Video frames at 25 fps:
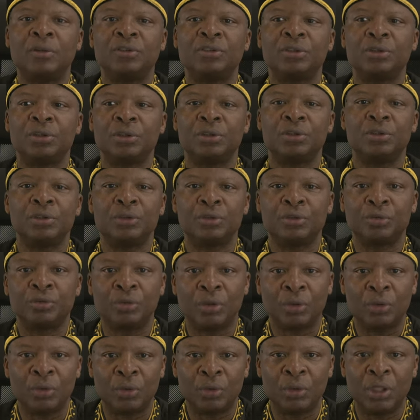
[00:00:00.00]
to
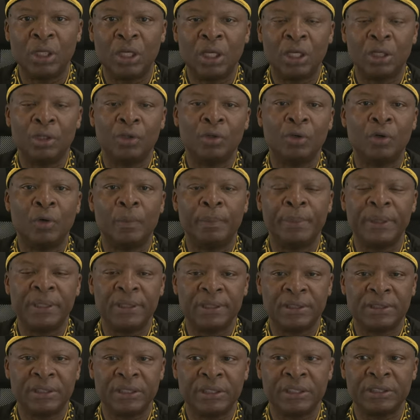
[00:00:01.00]
control your
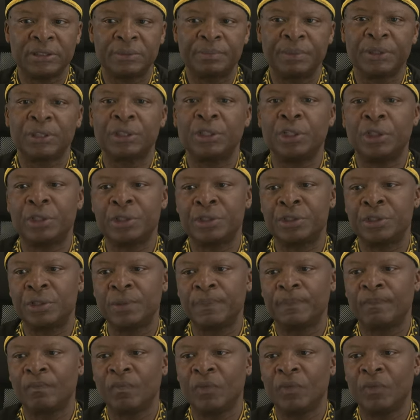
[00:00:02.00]
abilities because